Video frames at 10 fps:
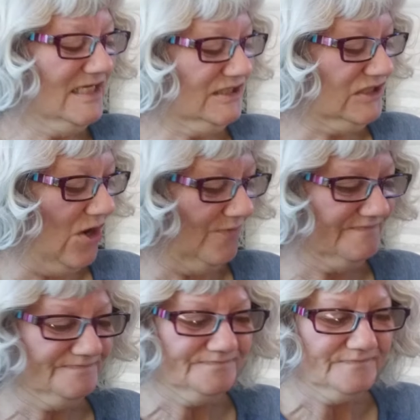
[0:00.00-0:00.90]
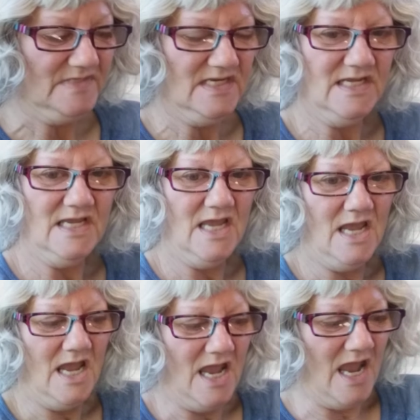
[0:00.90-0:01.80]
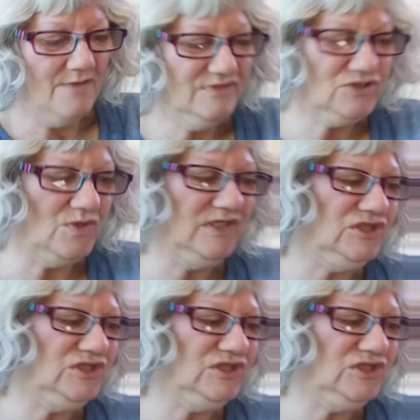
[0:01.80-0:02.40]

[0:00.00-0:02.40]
So I was going